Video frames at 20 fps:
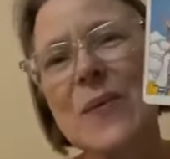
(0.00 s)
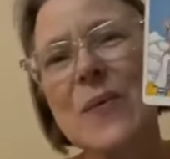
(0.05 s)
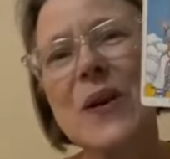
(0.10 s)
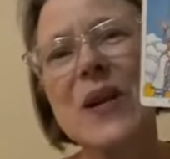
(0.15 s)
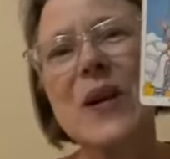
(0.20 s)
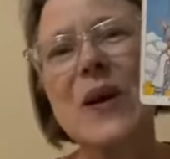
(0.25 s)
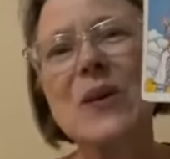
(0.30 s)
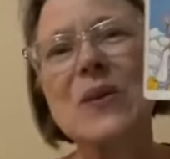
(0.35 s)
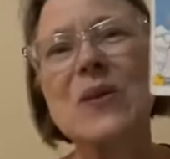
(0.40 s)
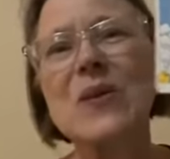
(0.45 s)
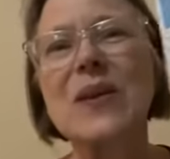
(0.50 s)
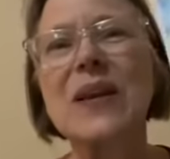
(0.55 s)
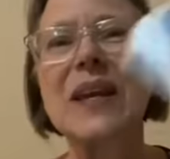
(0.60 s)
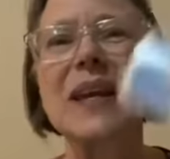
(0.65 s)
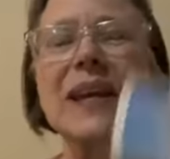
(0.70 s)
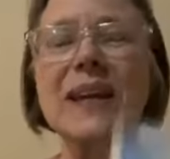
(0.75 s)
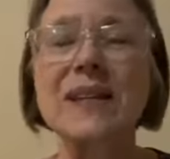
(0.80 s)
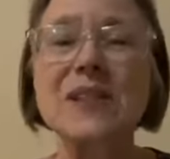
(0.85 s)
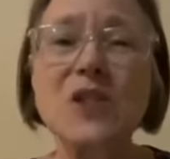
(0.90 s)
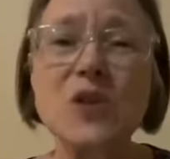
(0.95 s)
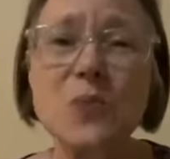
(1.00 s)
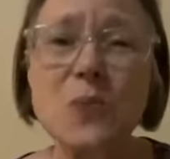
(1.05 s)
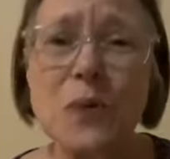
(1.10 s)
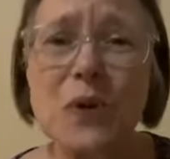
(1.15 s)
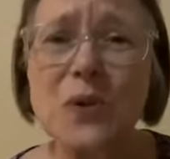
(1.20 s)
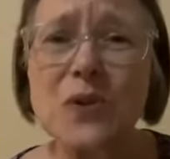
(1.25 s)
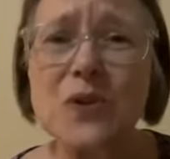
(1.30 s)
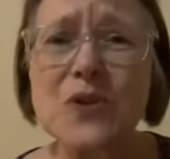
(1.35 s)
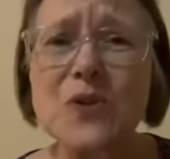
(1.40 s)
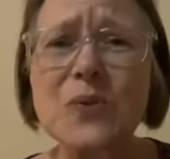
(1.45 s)
we are looking at
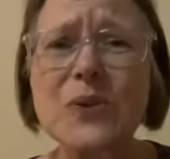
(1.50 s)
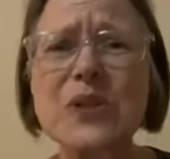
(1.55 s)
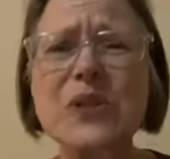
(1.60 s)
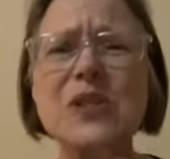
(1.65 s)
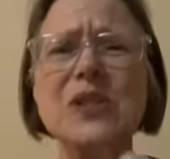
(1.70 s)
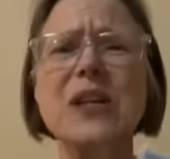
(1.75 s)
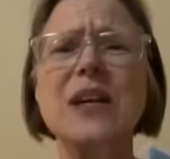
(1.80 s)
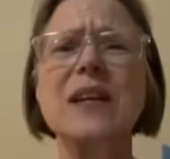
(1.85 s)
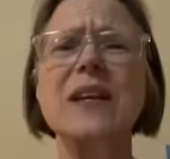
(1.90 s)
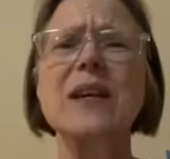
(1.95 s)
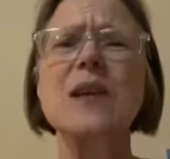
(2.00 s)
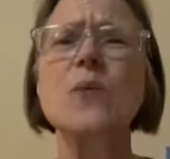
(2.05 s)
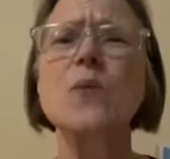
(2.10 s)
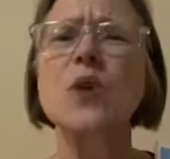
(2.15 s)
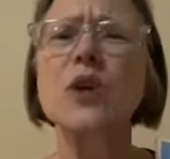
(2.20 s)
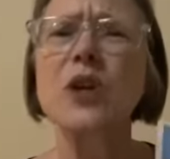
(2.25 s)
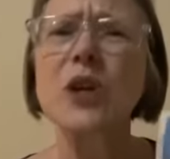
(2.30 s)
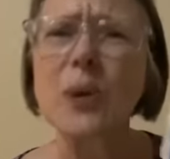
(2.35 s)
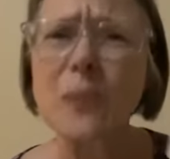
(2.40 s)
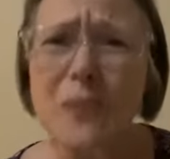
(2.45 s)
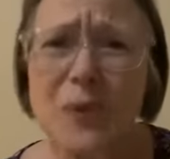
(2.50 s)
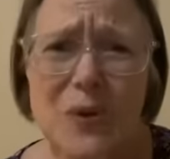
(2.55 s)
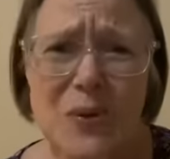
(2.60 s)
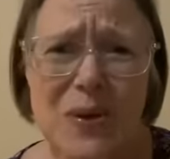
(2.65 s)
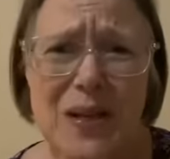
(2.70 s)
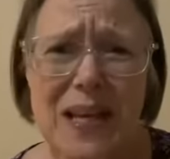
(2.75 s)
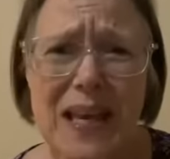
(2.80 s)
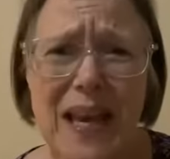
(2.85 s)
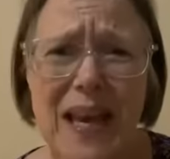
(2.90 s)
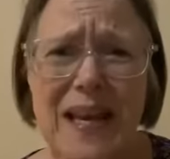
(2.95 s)
spiritual study. We're
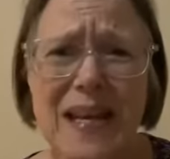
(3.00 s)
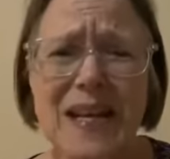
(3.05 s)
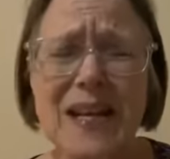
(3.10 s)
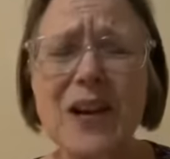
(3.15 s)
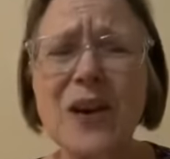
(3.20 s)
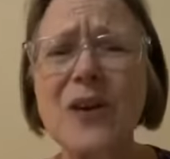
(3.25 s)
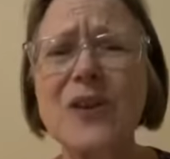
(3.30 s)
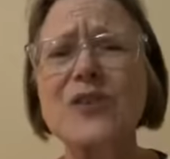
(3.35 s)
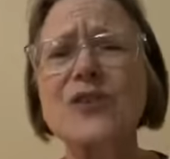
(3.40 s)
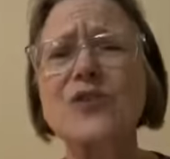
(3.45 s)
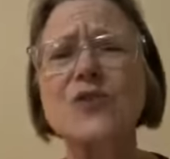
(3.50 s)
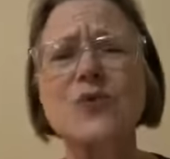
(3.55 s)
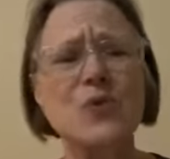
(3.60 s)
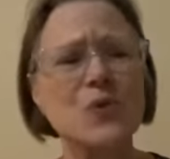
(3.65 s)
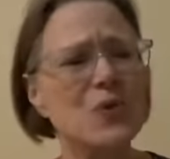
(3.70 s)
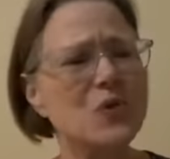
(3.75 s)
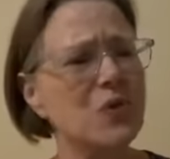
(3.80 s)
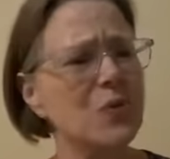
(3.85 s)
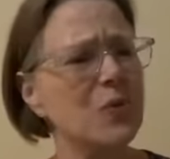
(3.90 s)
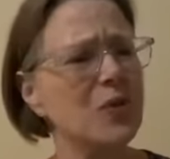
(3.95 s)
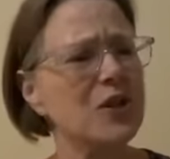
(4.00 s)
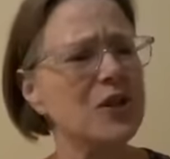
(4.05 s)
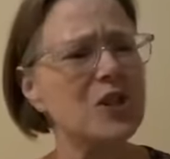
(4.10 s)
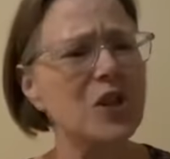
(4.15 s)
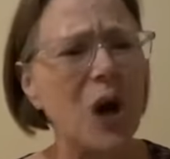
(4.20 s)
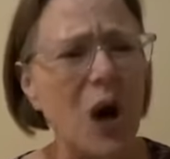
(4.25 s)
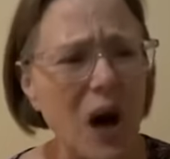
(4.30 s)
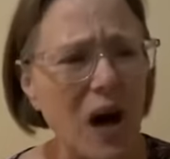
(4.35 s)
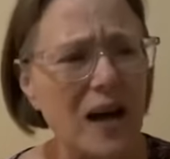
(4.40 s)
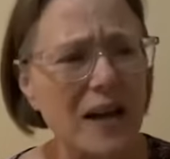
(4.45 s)
communicating our truth. We're
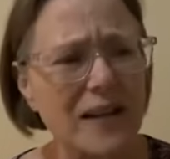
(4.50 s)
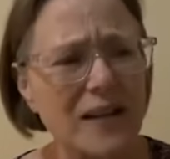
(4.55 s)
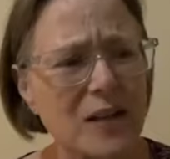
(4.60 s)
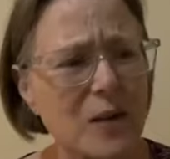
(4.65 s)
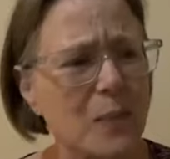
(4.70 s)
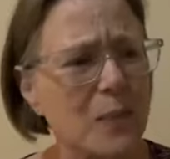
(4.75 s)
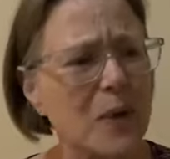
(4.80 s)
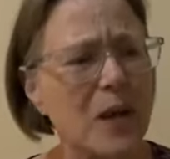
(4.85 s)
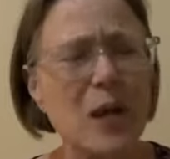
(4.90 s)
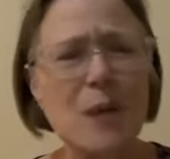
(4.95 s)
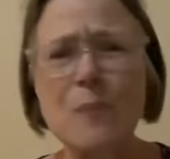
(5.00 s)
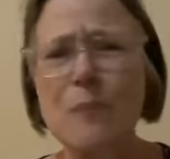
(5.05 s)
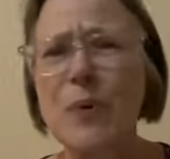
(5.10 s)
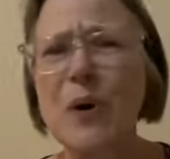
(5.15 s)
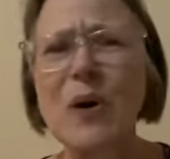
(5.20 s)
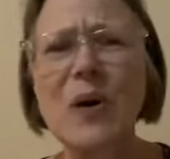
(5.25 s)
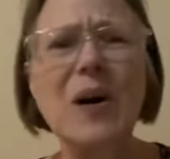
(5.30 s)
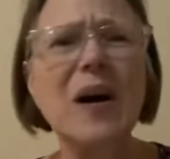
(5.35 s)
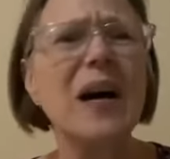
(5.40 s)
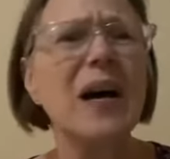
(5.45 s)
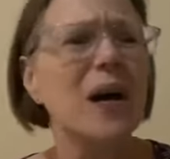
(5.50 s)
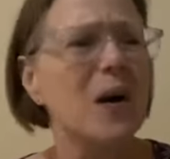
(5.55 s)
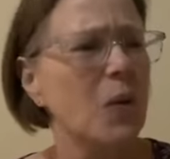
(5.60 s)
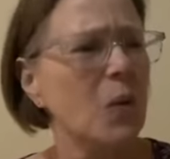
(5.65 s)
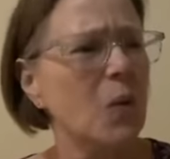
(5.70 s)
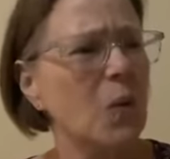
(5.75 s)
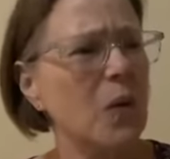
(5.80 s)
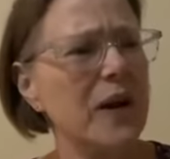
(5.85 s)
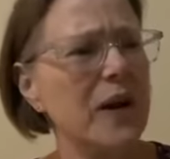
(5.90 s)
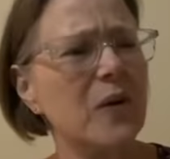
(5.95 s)
talking to people.
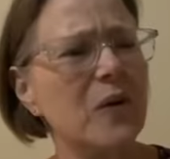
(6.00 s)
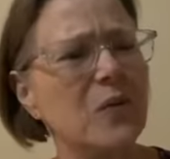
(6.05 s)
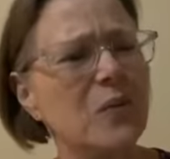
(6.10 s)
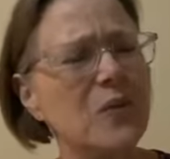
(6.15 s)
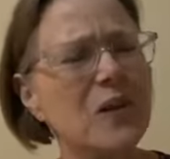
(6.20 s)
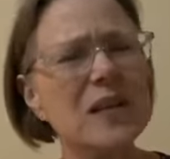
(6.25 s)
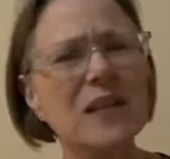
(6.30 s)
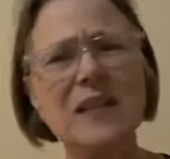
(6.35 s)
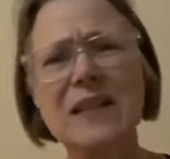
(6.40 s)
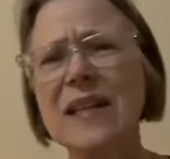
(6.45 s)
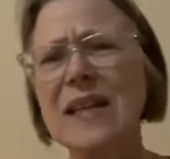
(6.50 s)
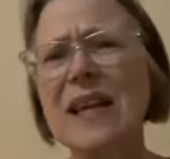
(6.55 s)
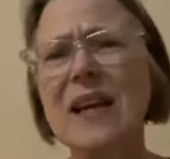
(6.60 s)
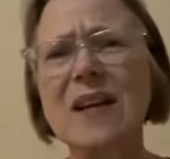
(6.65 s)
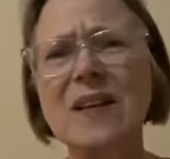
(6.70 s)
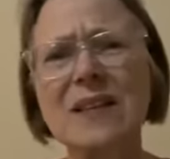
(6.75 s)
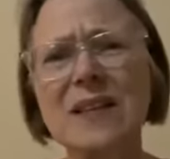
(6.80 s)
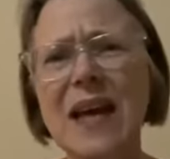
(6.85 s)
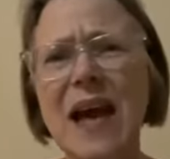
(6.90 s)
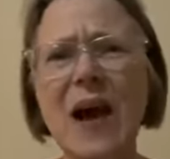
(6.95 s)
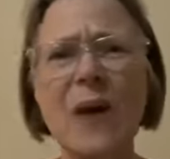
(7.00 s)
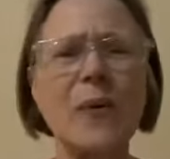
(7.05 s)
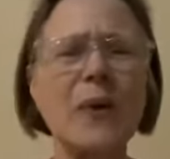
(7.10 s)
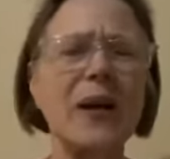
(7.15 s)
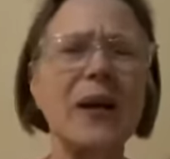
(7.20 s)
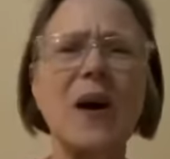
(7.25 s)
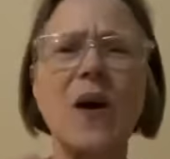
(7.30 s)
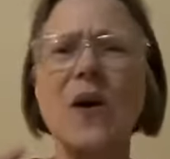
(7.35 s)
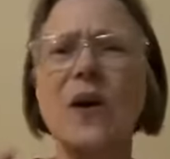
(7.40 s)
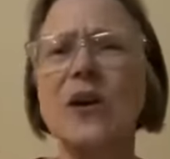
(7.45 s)
We're really
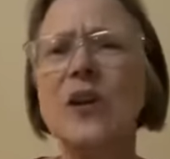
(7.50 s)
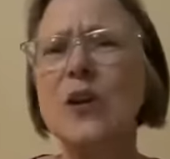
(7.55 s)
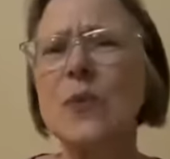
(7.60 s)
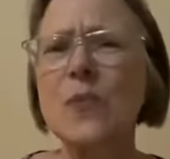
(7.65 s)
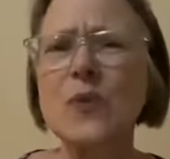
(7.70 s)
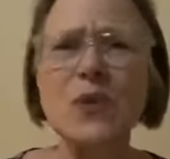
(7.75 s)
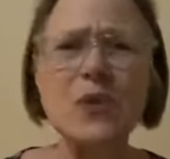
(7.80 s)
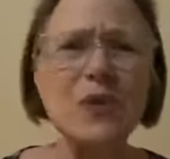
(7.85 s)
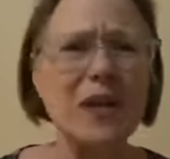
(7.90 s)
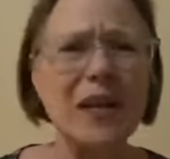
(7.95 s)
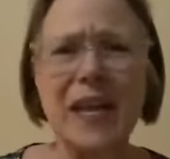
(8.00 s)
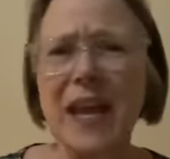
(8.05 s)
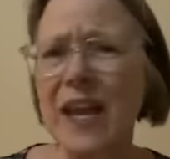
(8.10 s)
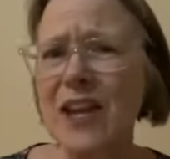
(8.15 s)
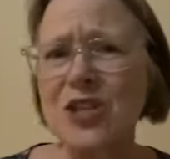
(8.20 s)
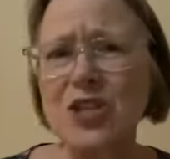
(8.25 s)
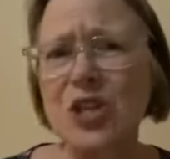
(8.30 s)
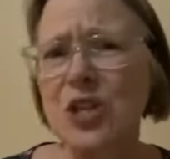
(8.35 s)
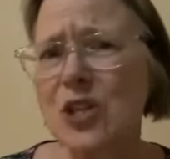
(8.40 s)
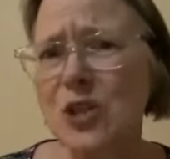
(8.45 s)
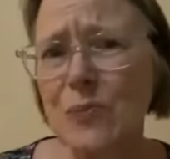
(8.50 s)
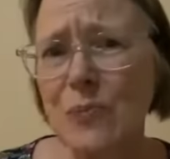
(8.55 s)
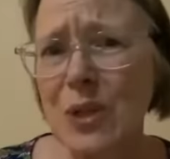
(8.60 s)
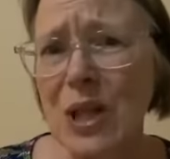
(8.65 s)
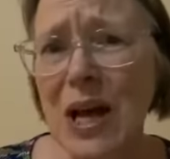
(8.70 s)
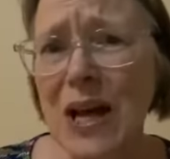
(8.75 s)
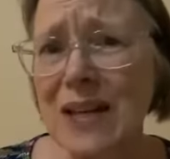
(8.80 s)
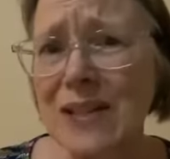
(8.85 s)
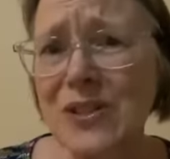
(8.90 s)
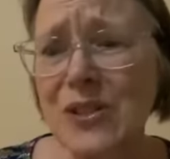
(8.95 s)
allowing our communication to
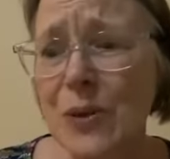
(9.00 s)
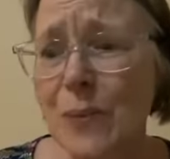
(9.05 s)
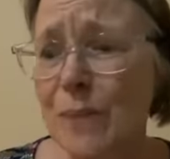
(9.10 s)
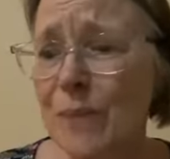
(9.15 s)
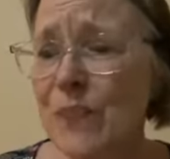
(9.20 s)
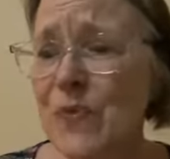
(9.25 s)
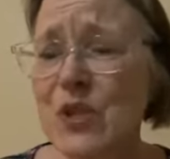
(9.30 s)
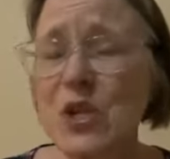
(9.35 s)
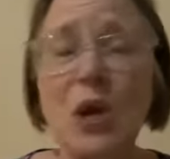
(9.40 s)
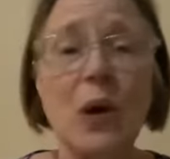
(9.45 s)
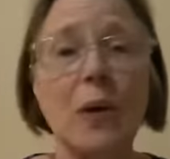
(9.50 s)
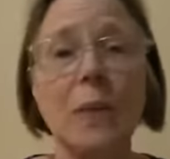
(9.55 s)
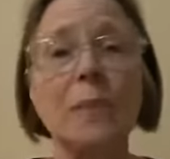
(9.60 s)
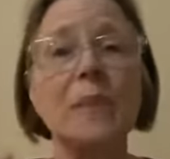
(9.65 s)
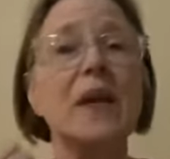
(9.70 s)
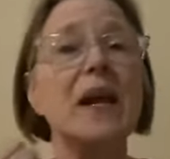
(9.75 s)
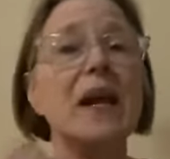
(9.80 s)
blossom. So